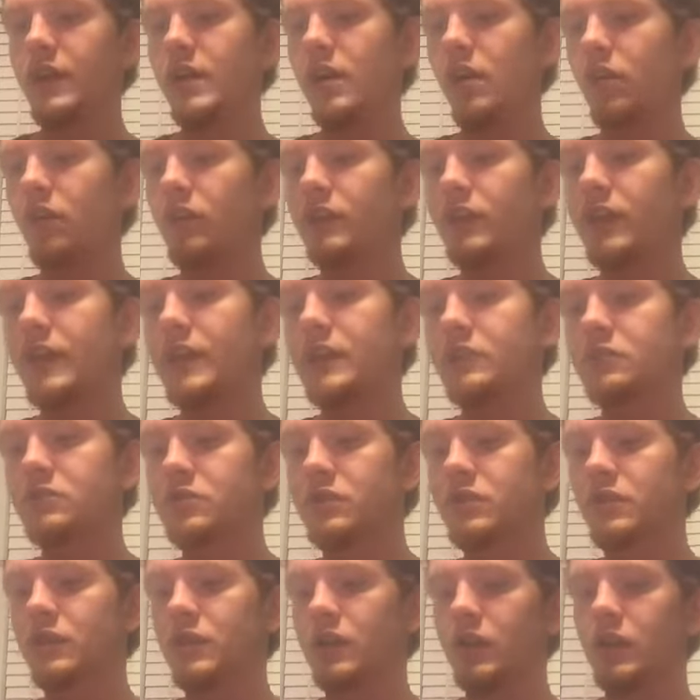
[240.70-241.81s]
Arn
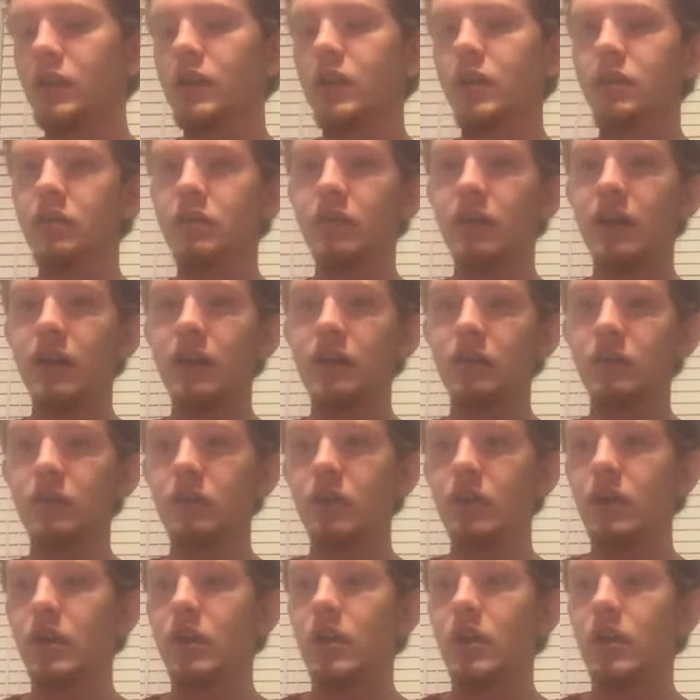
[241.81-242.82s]
Anderson in the other aisle,